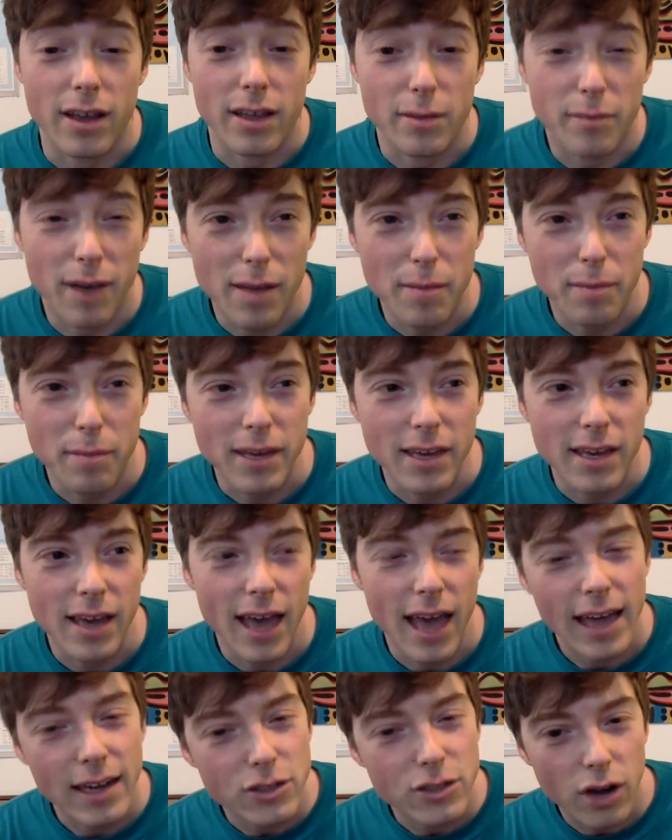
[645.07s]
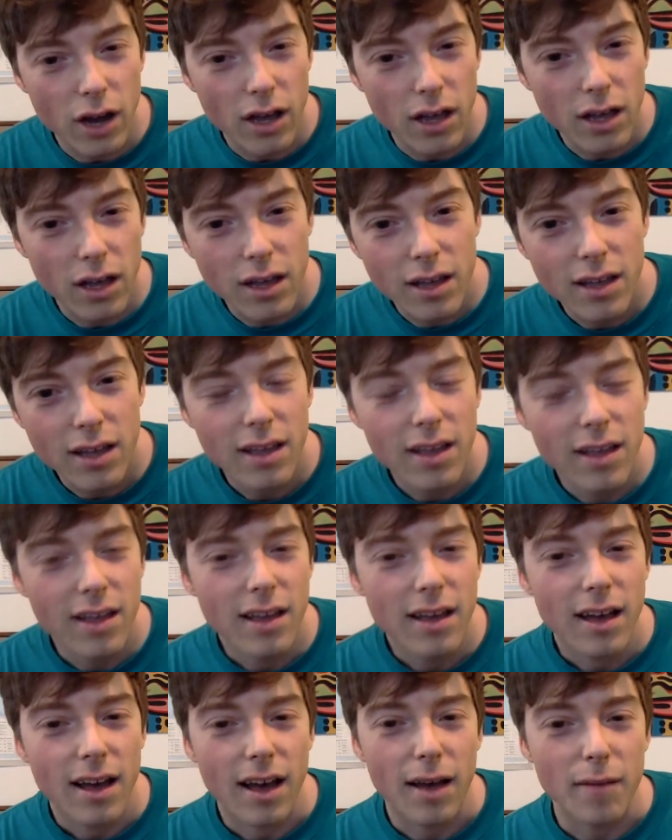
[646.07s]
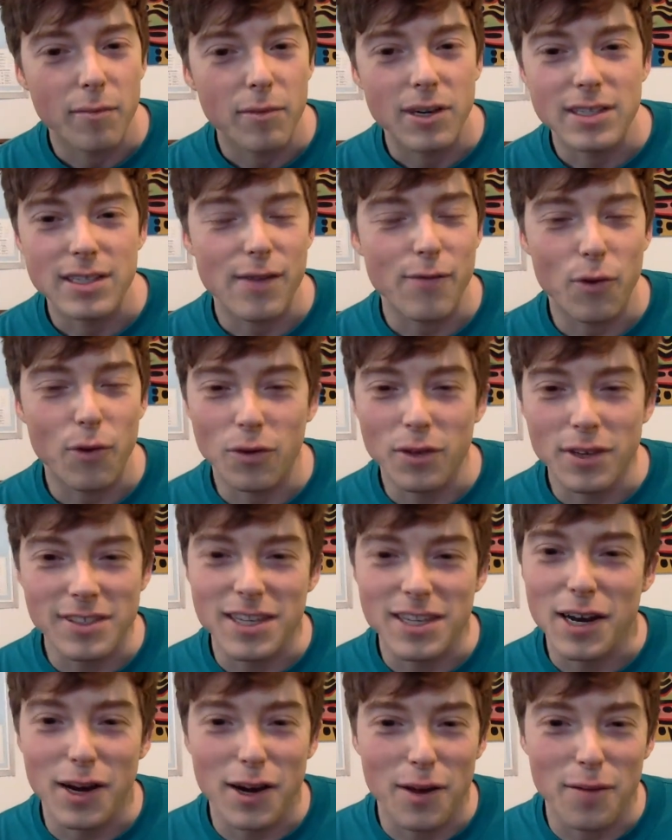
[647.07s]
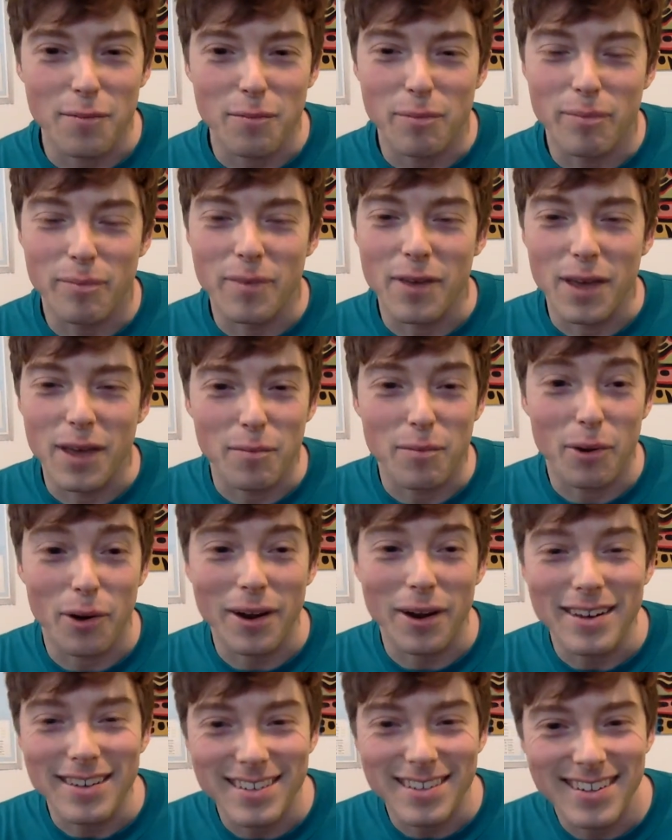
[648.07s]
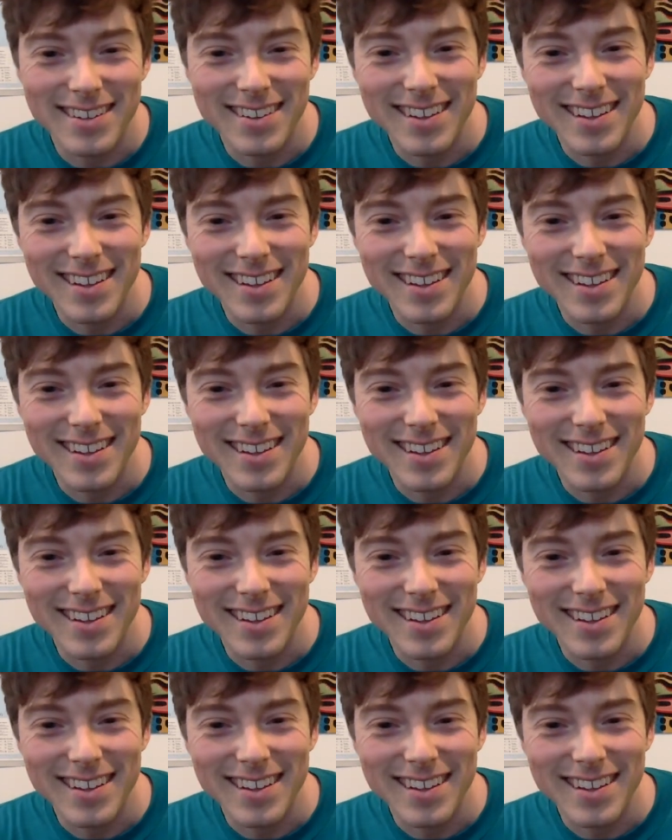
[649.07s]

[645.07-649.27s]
It might be Hedra, because I've only seen it in print.